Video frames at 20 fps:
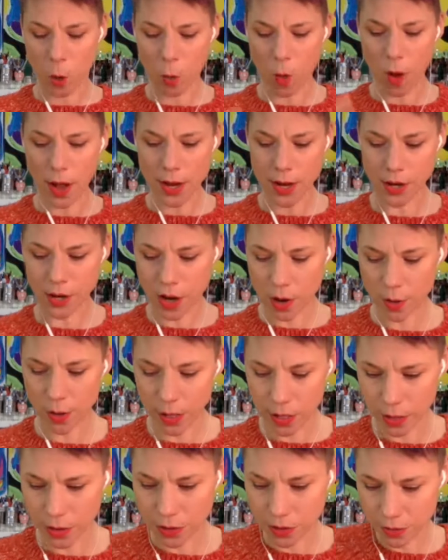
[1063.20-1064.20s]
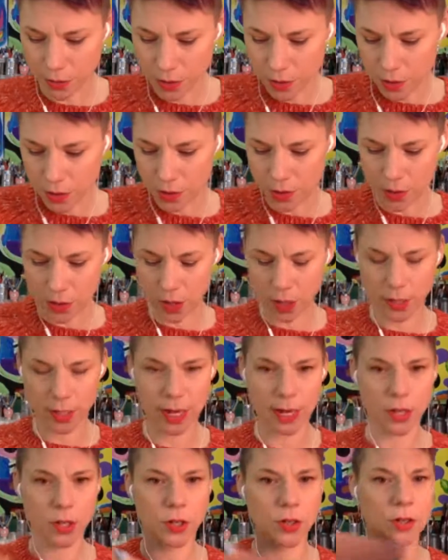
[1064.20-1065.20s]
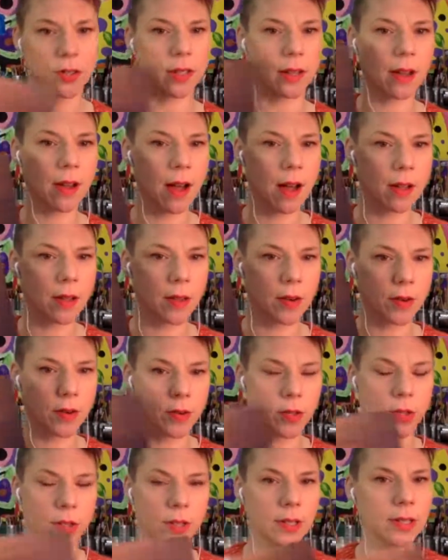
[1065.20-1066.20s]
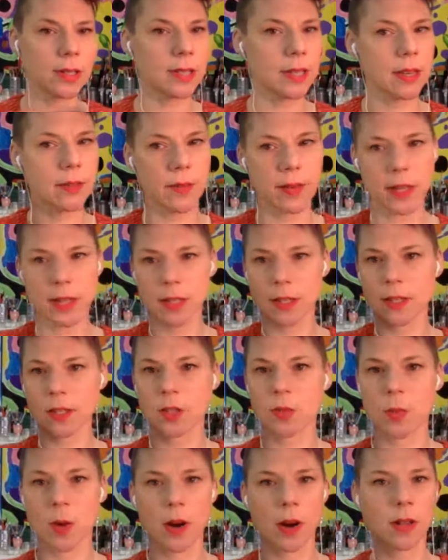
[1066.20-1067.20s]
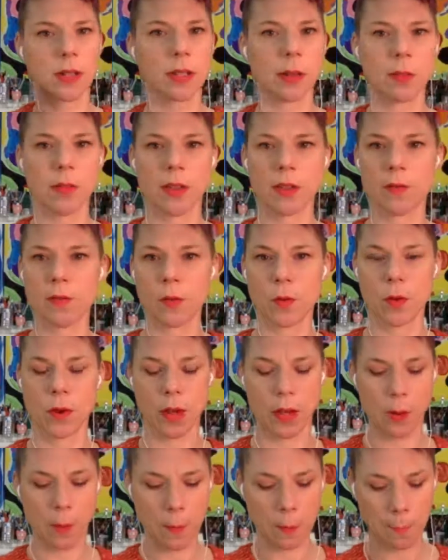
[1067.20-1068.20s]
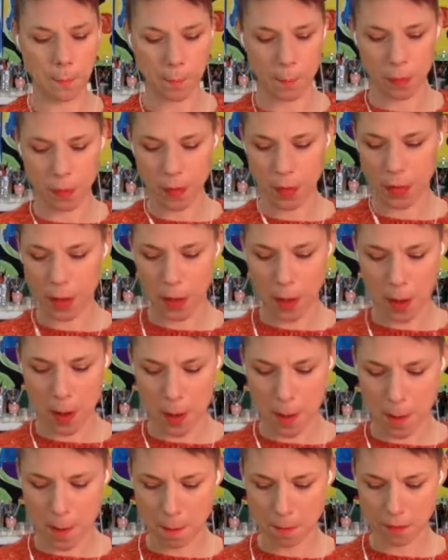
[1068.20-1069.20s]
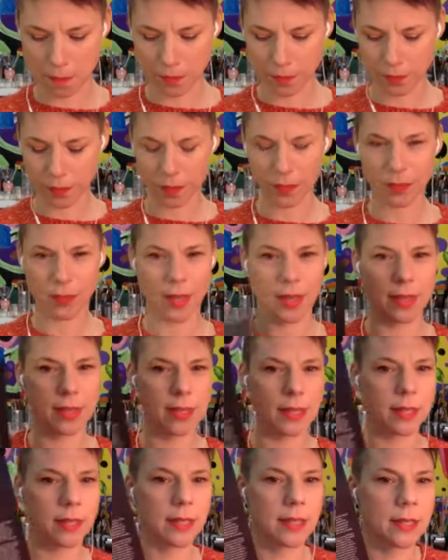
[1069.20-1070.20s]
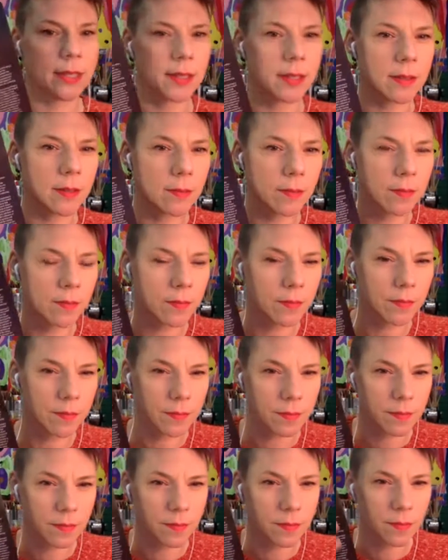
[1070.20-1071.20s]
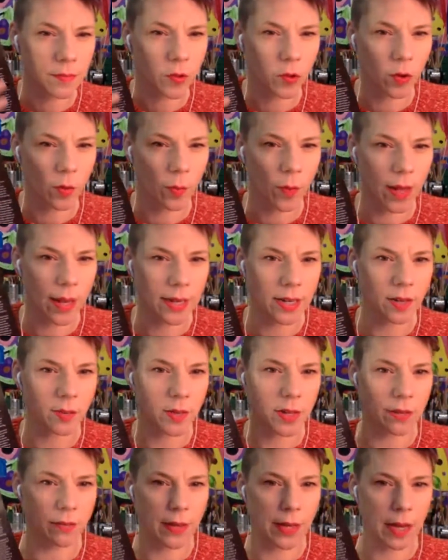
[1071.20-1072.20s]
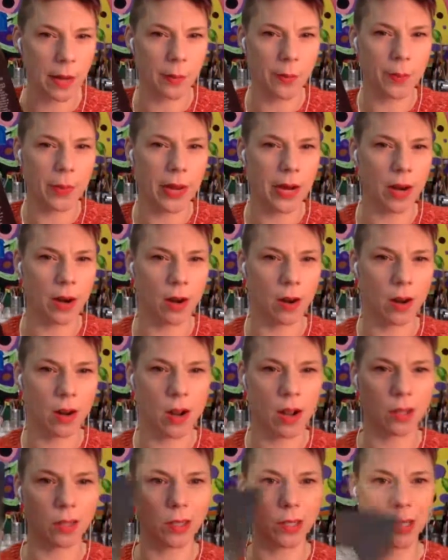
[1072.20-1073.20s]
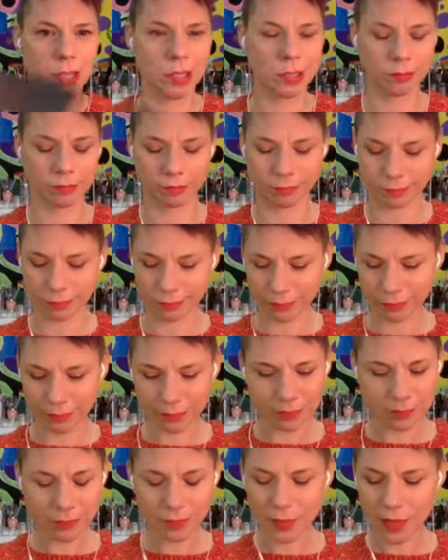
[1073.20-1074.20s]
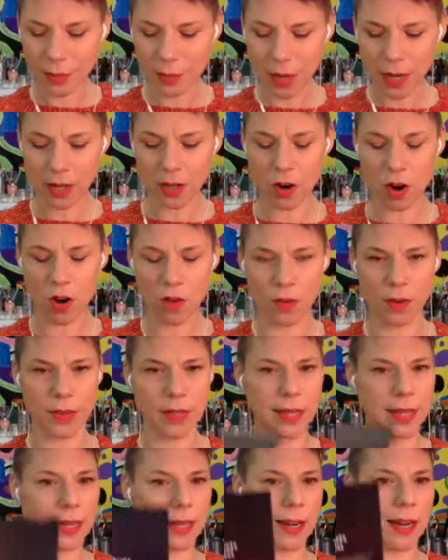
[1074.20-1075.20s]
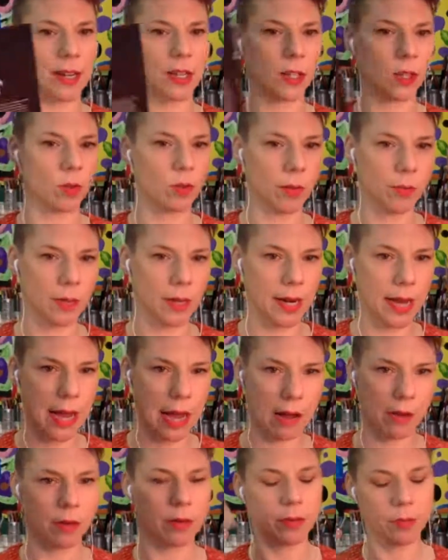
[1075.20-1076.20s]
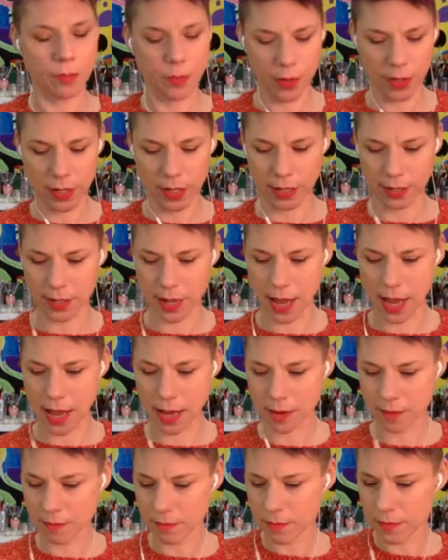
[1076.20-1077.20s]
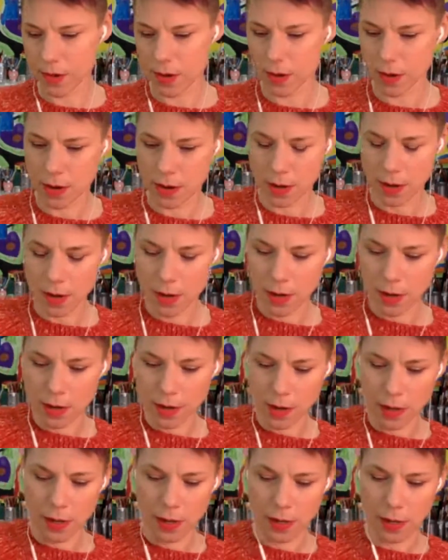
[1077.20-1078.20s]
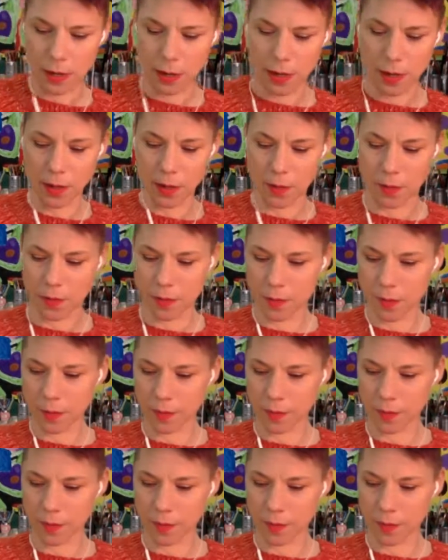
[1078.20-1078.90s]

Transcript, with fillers: while you're going through your textures and colors, just see if it doesn't spark something for you. Um, like this is reminding me of like a bear color. I'm not gonna overthink it. I just ripped it out, put it aside. Um,